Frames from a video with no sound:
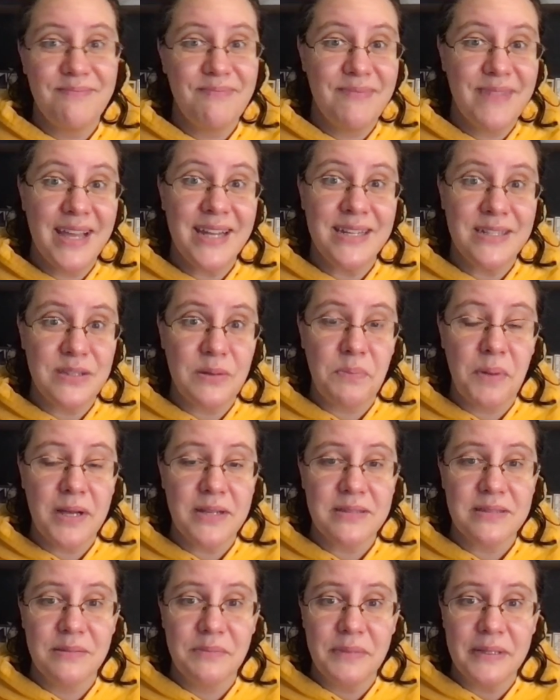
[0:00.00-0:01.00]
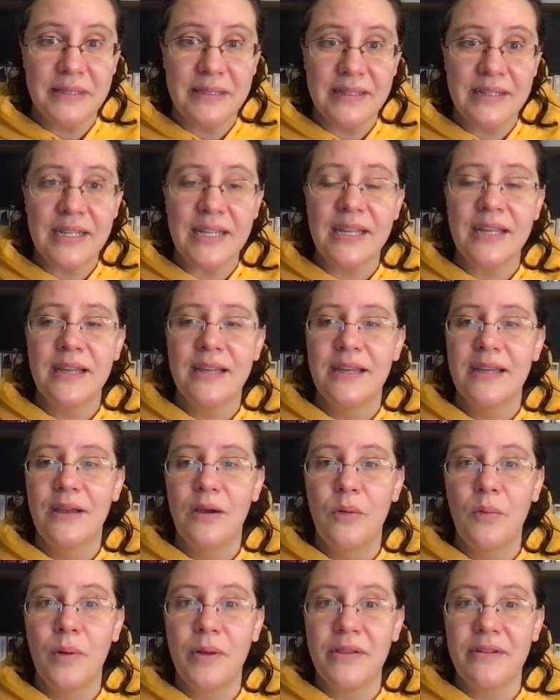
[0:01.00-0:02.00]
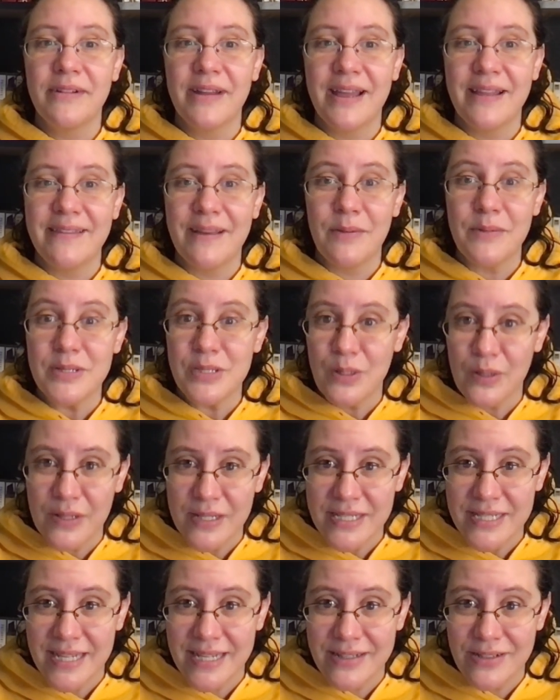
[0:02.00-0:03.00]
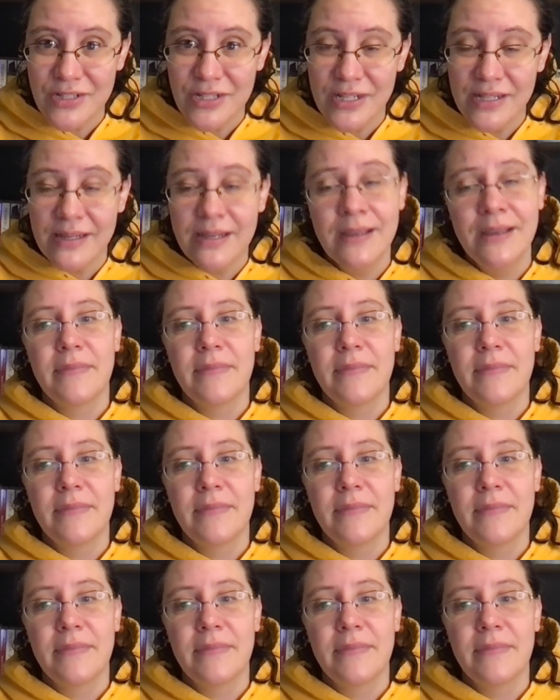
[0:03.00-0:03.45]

that is a possibility, whether or not that was your intention.